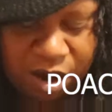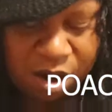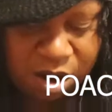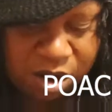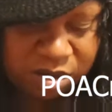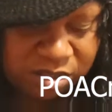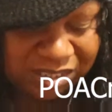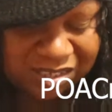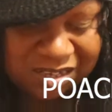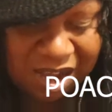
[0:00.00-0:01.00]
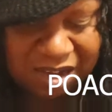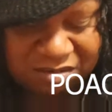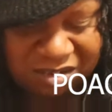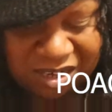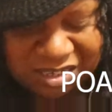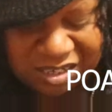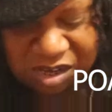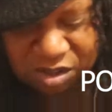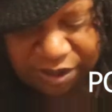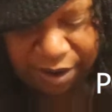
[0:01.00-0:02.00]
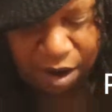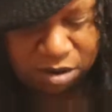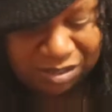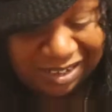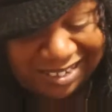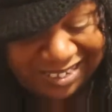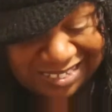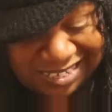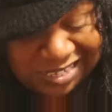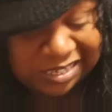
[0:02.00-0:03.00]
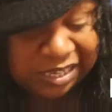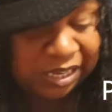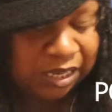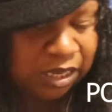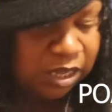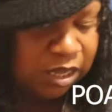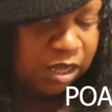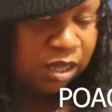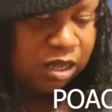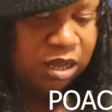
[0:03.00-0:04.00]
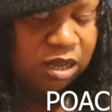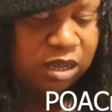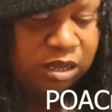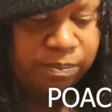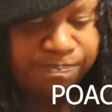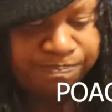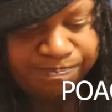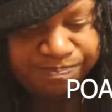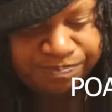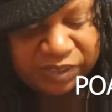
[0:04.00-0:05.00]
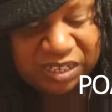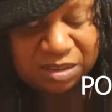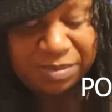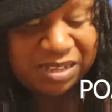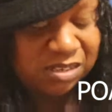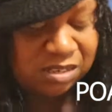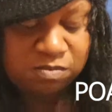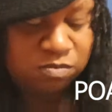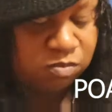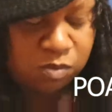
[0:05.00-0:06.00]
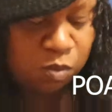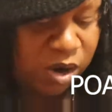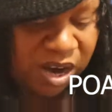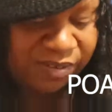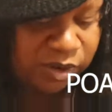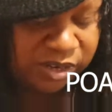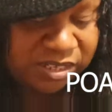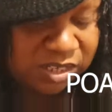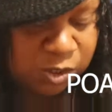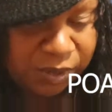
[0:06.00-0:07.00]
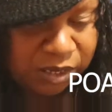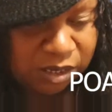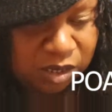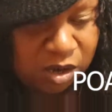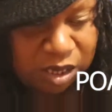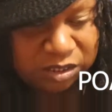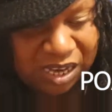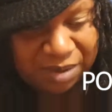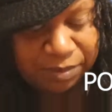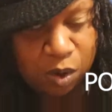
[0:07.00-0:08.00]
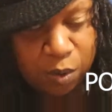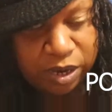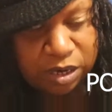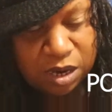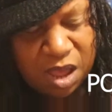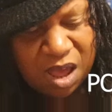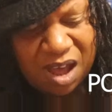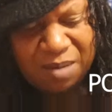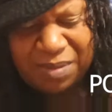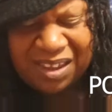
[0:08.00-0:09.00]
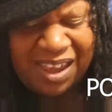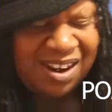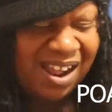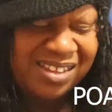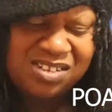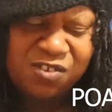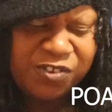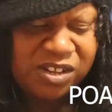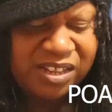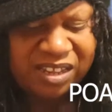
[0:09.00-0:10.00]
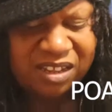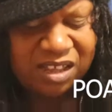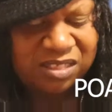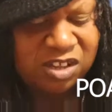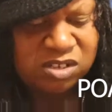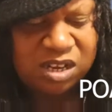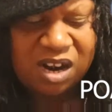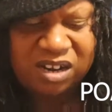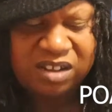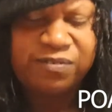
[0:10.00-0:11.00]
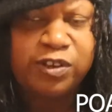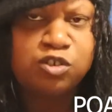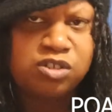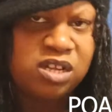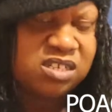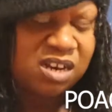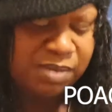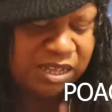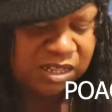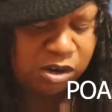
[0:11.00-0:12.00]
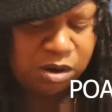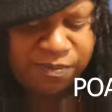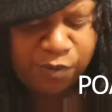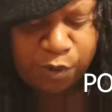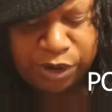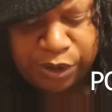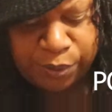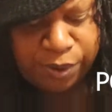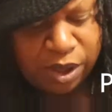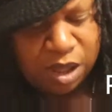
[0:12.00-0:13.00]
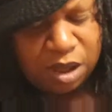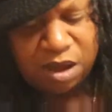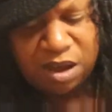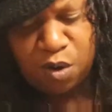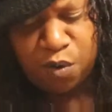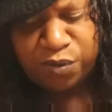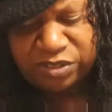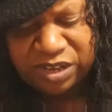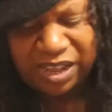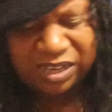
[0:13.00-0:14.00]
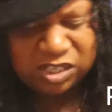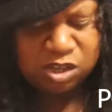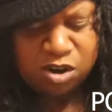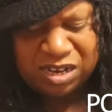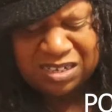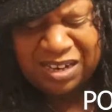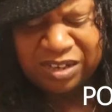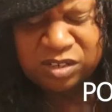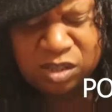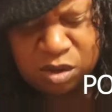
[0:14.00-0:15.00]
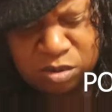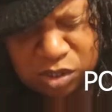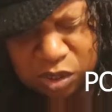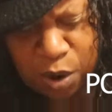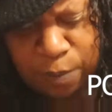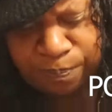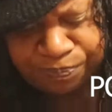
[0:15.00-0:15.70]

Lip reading: card. That's not necessarily a card that I like to see, because it means whatever it is, it's been a long time going. Again, I still feel like there's a lot of confusion that's going to be cleared up for you over the next 30 days, though. So